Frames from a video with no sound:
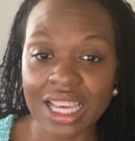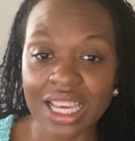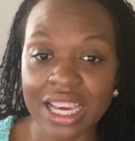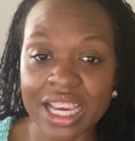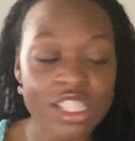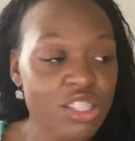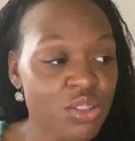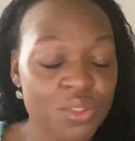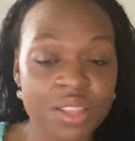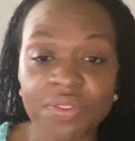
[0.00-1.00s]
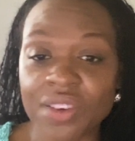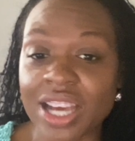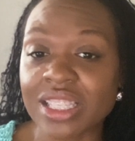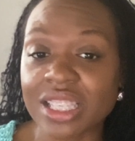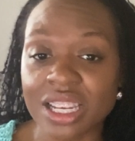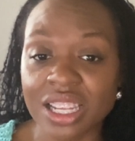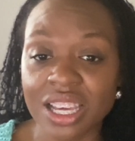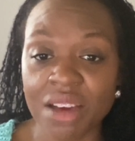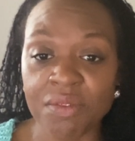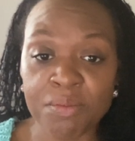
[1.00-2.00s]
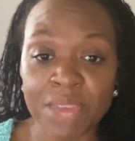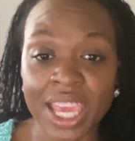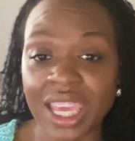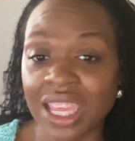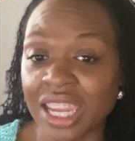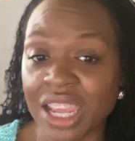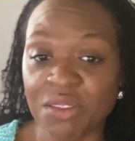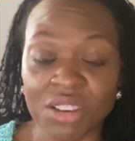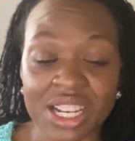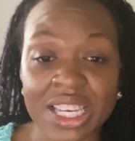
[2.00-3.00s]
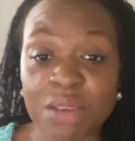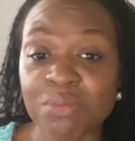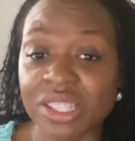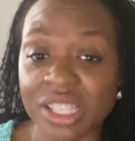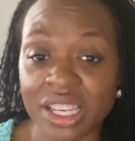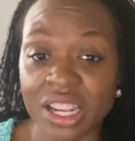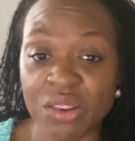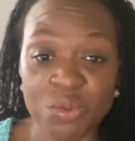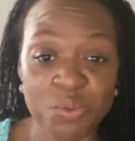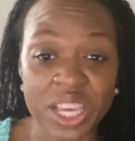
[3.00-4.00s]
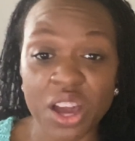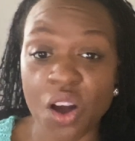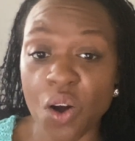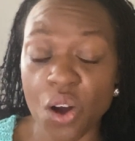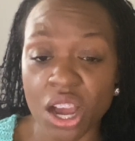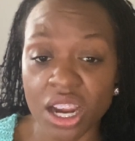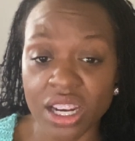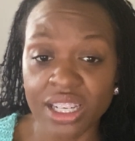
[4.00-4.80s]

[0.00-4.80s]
into the facet of man and redemption and who we are